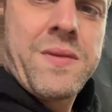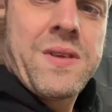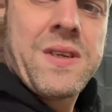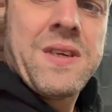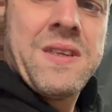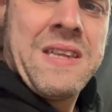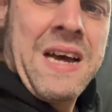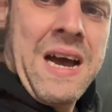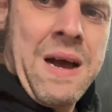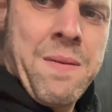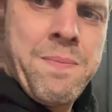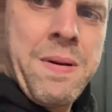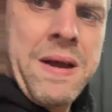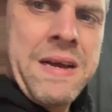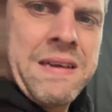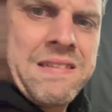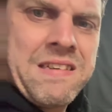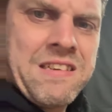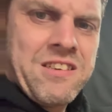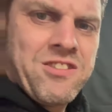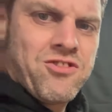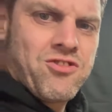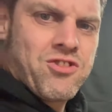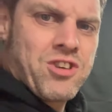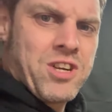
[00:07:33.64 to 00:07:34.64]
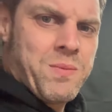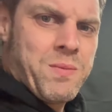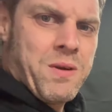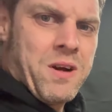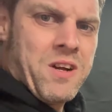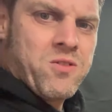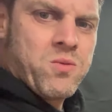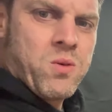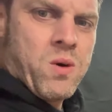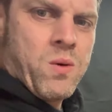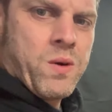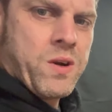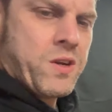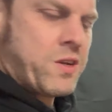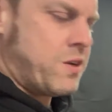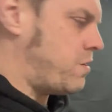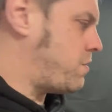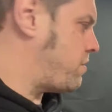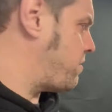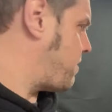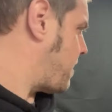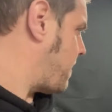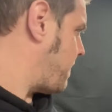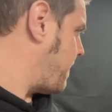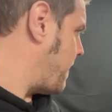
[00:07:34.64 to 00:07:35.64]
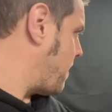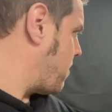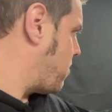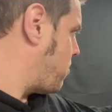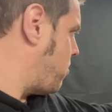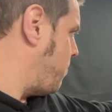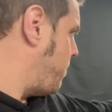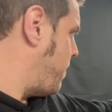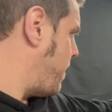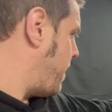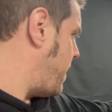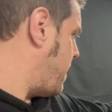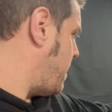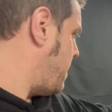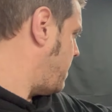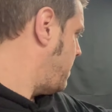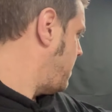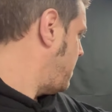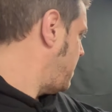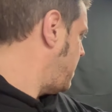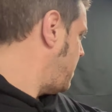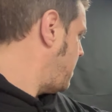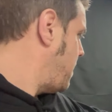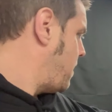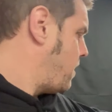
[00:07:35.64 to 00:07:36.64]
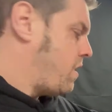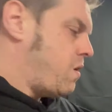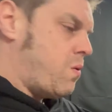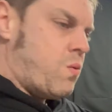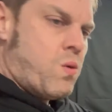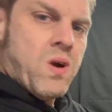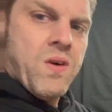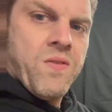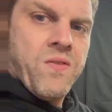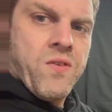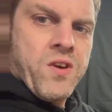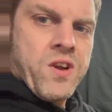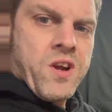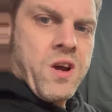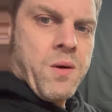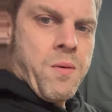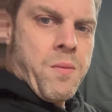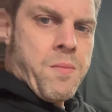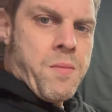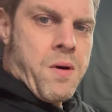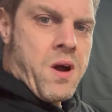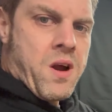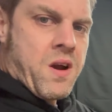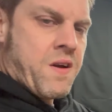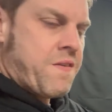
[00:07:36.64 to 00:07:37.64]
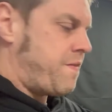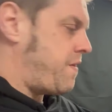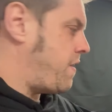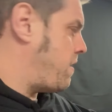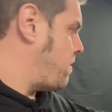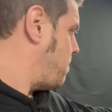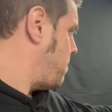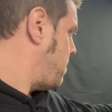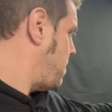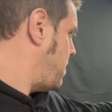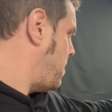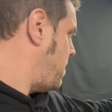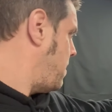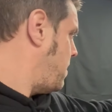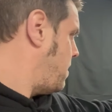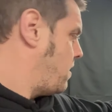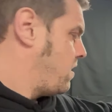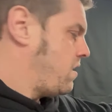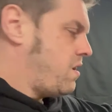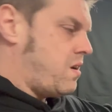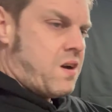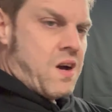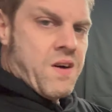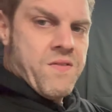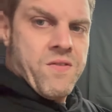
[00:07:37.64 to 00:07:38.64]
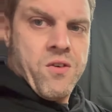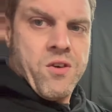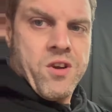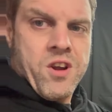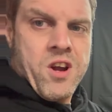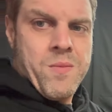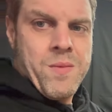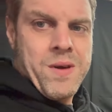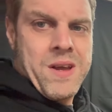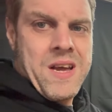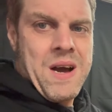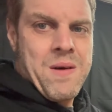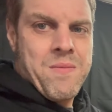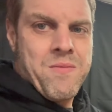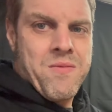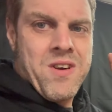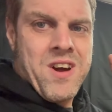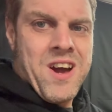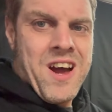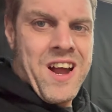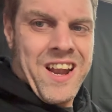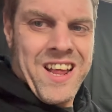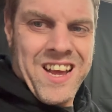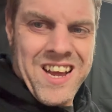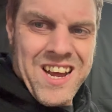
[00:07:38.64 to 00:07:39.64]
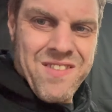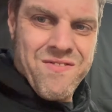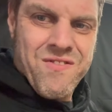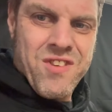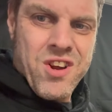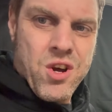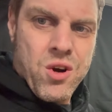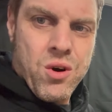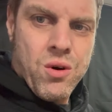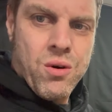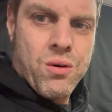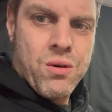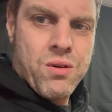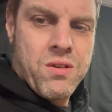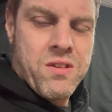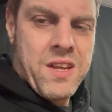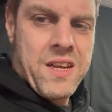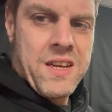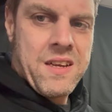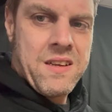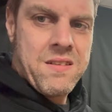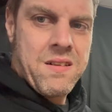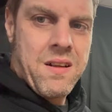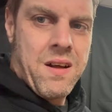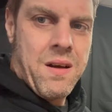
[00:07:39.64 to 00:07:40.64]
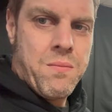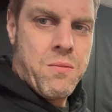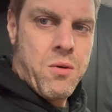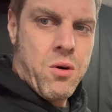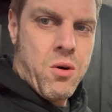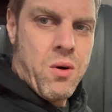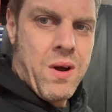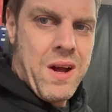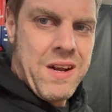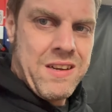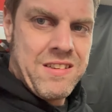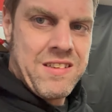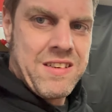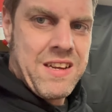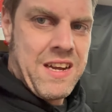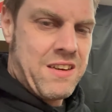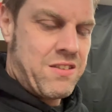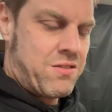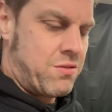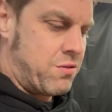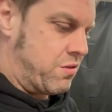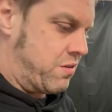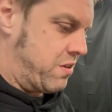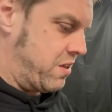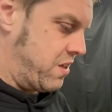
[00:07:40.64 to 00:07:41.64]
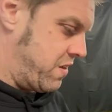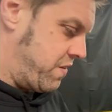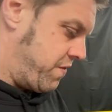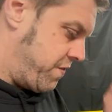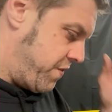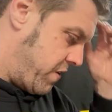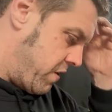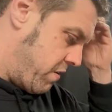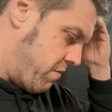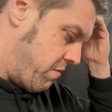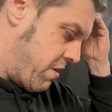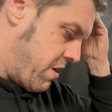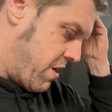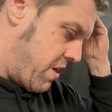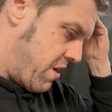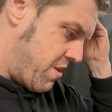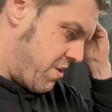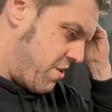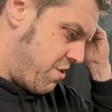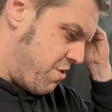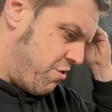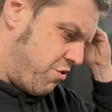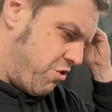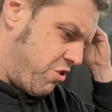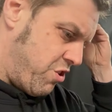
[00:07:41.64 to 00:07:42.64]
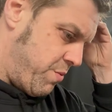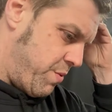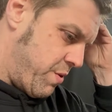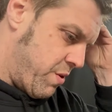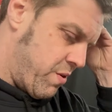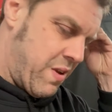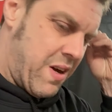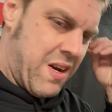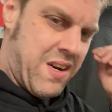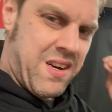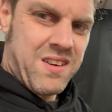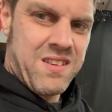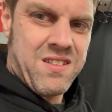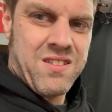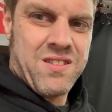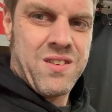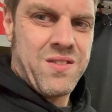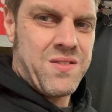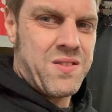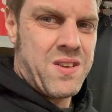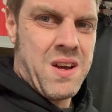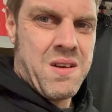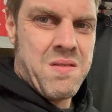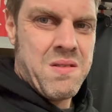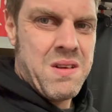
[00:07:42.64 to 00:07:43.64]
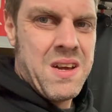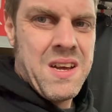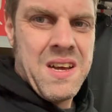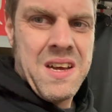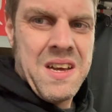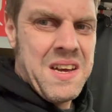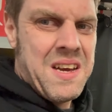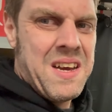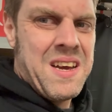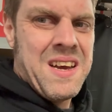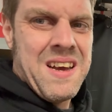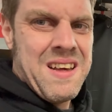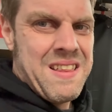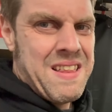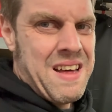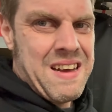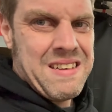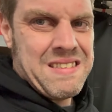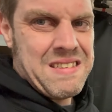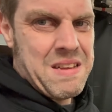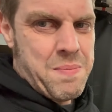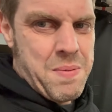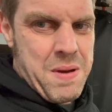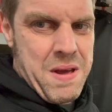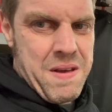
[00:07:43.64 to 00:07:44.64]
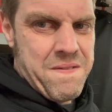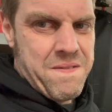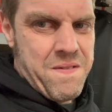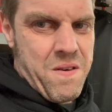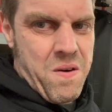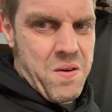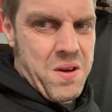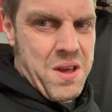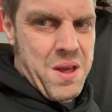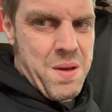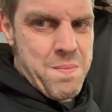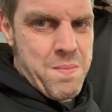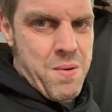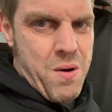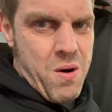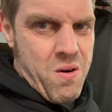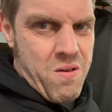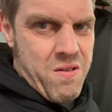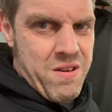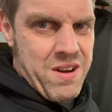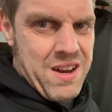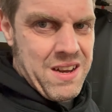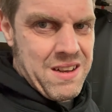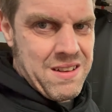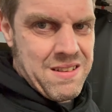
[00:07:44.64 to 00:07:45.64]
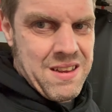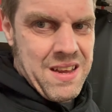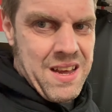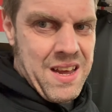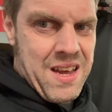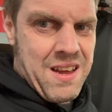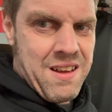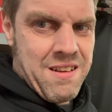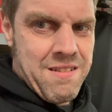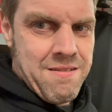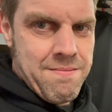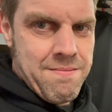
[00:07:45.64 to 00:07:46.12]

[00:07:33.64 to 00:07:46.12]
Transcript: That basically streamlines what I want to do, because I can then come here where I've already got my microphone, I've already got my camera, and I can record things like more educational things for YouTube and all that kind of stuff. So that's a bit fucking boring, isn't it?